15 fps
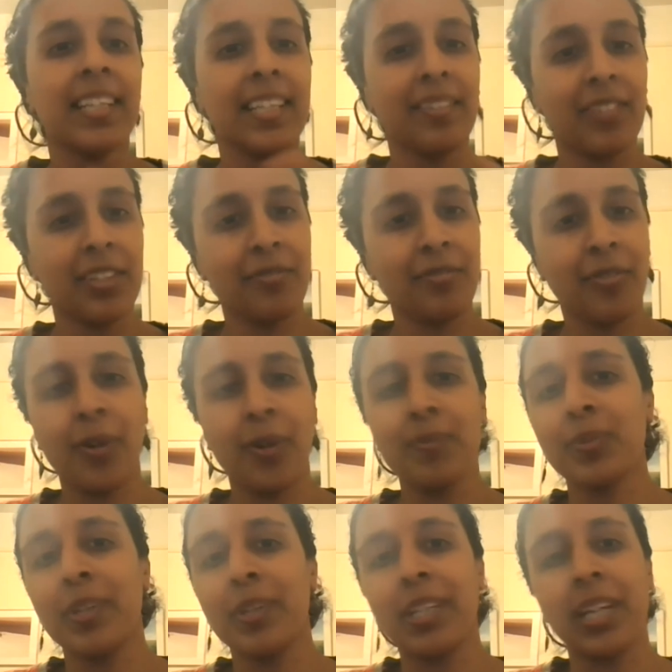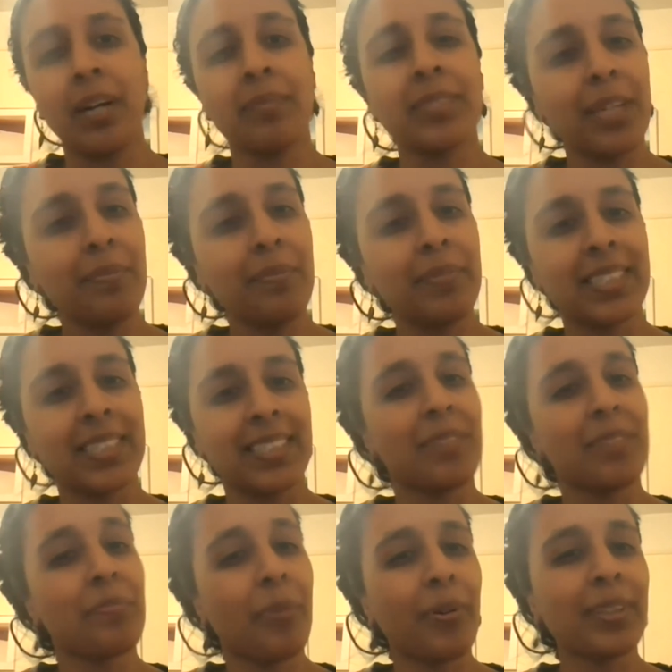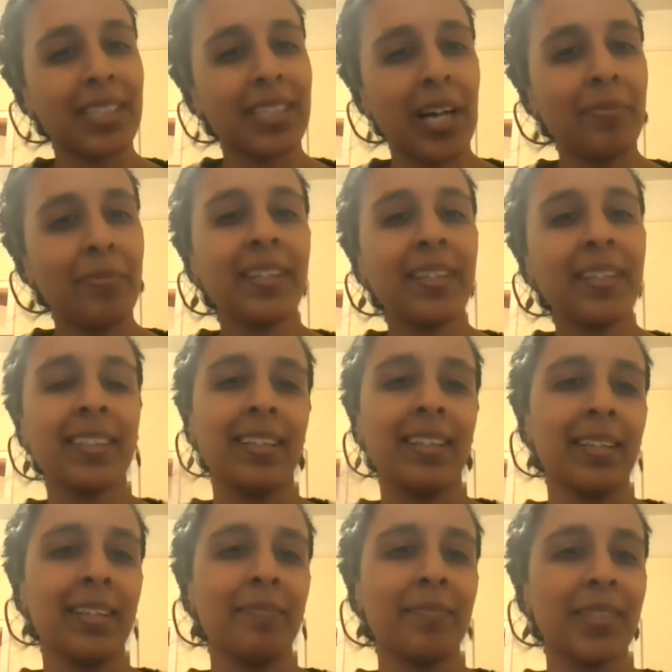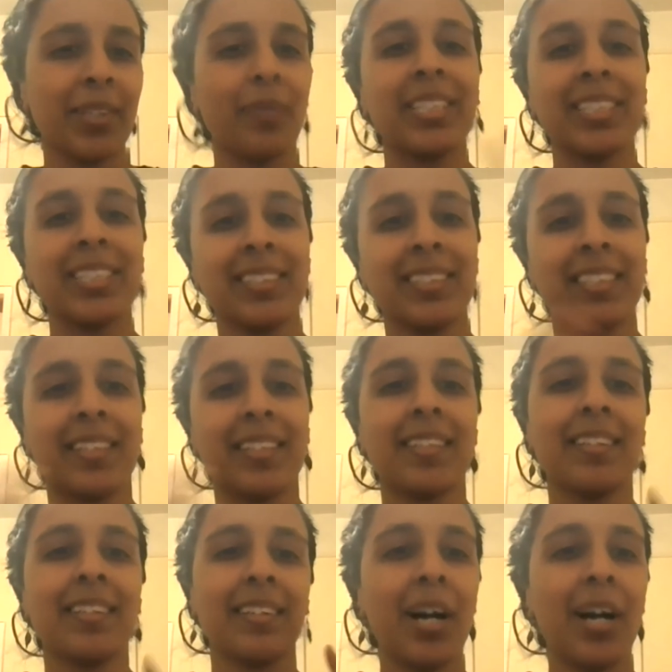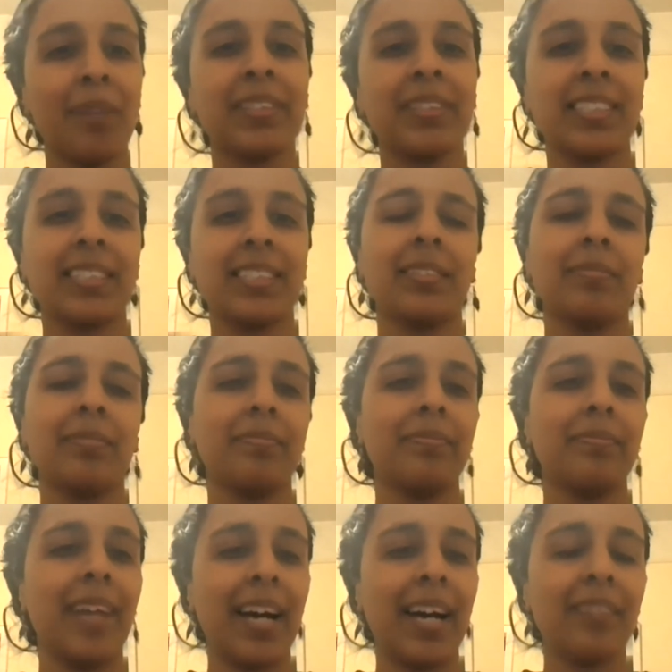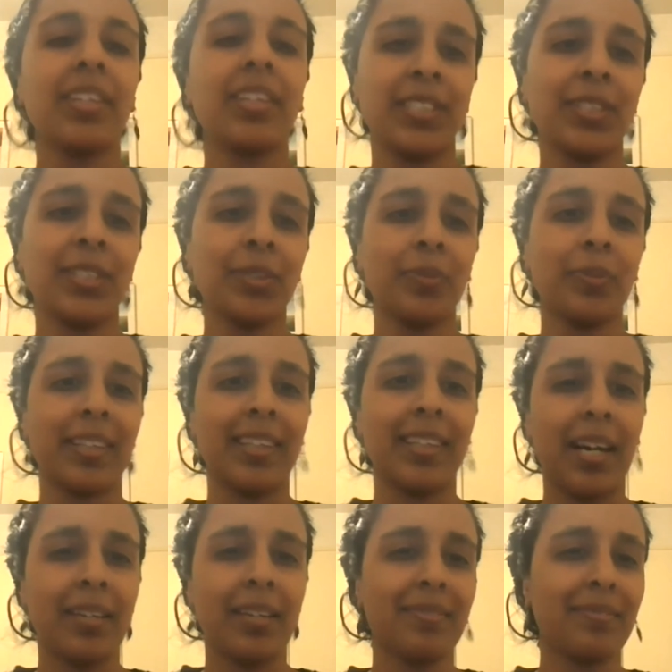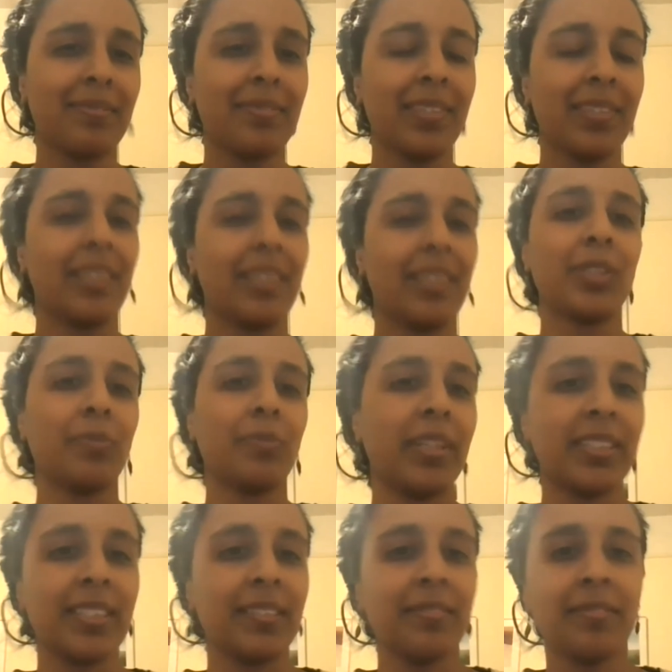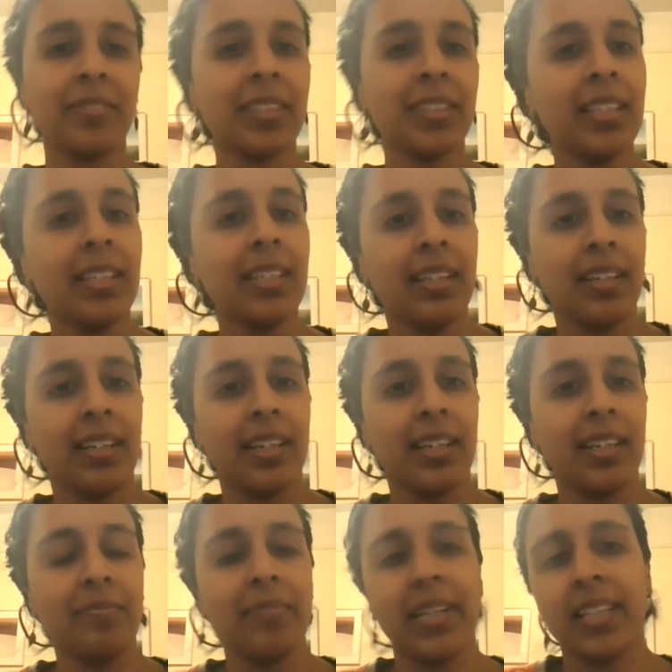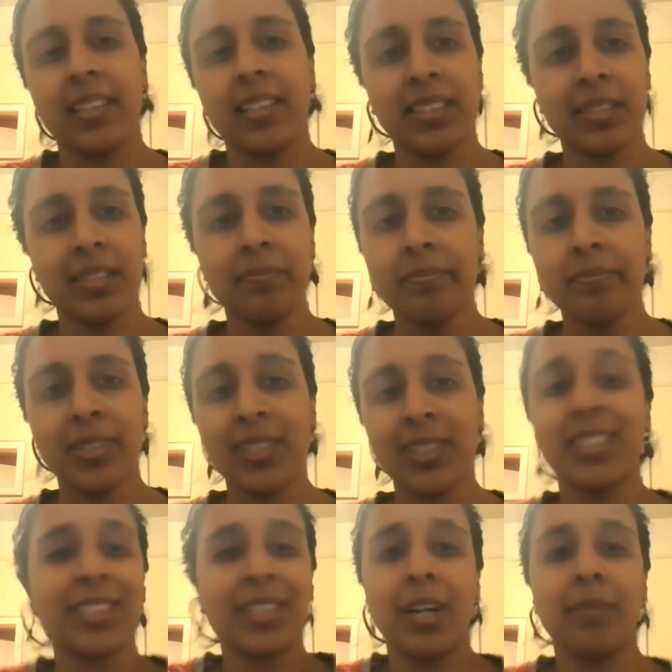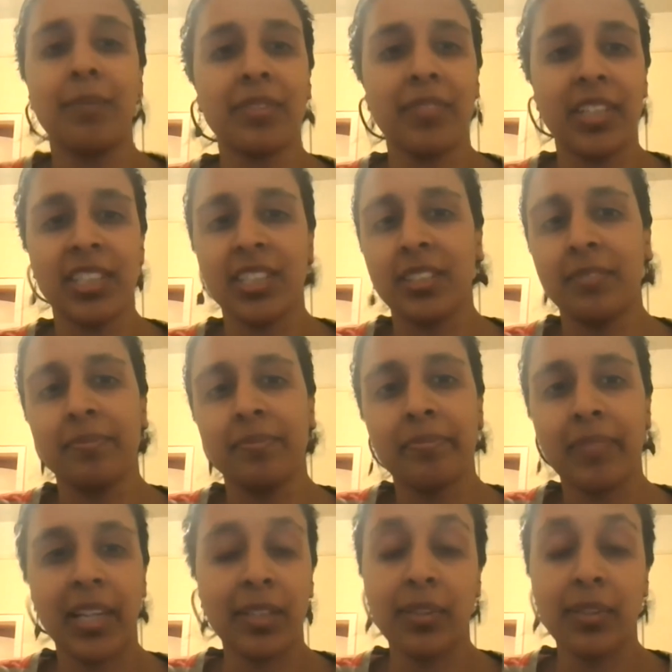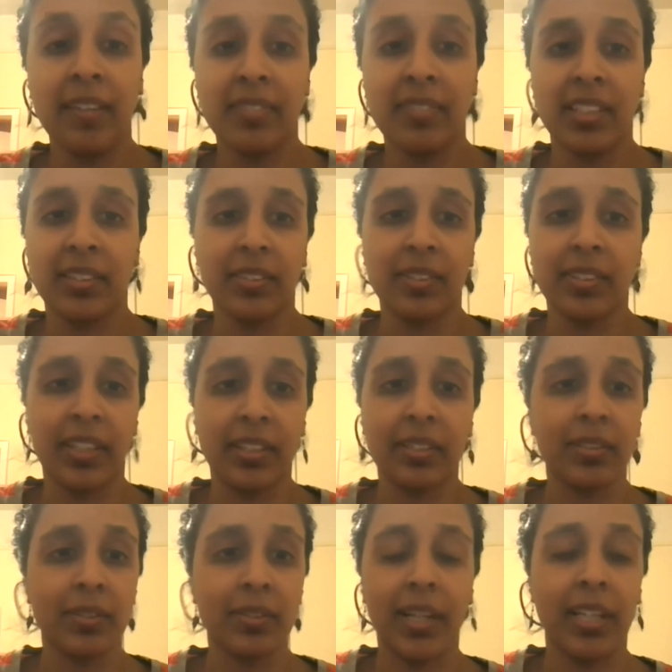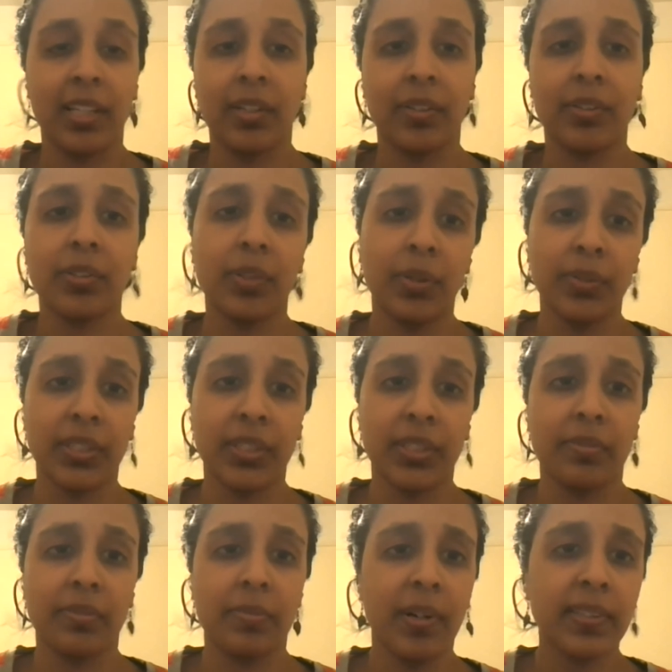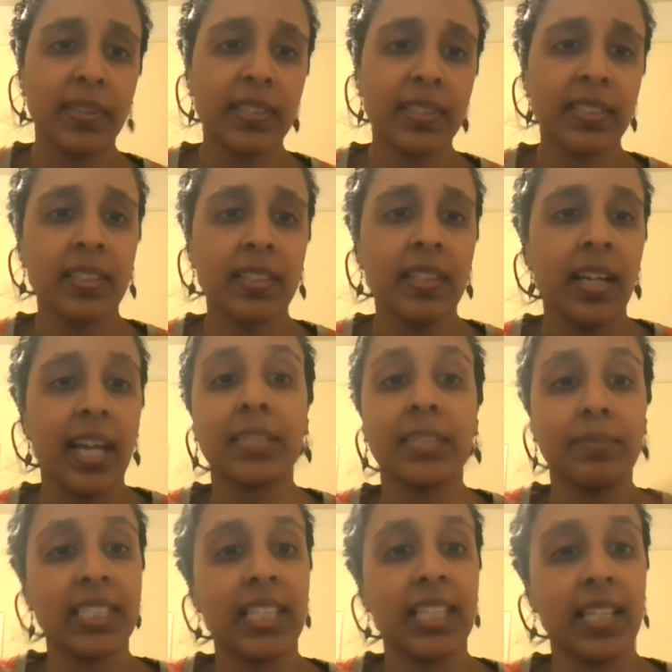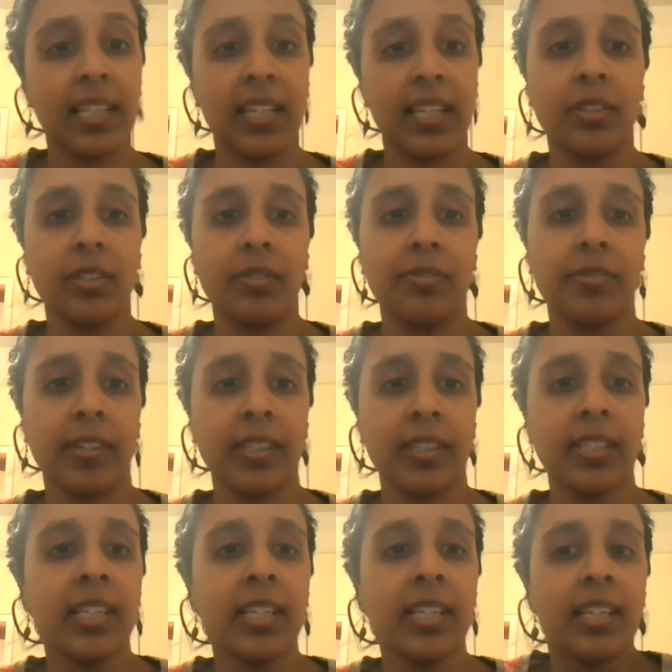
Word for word: even in forums where it comes up is an important topic. Um, the questions and the comments still have a lot to do with that eh, responsive um, mechanism. So it's just an observation. I don't have any other like any other closing remarks, except to say thank you for